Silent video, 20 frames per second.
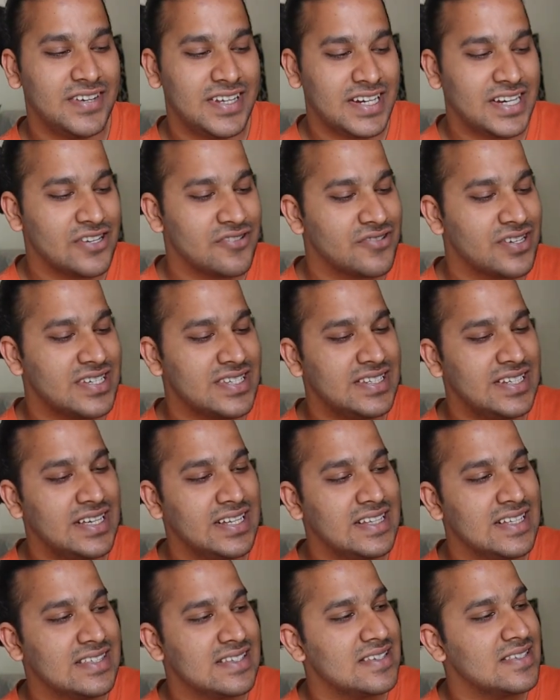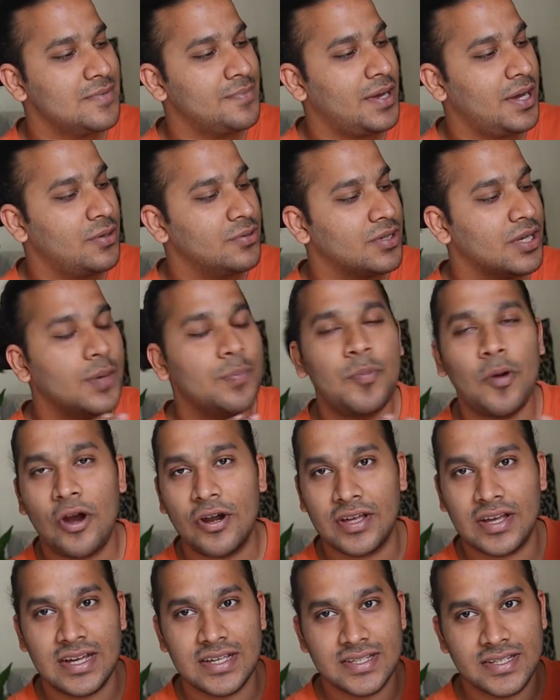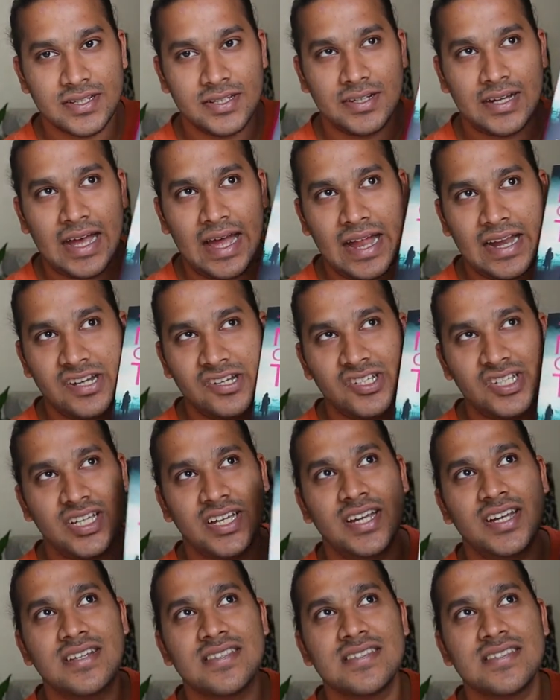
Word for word: very interesting. This is about a podcaster and she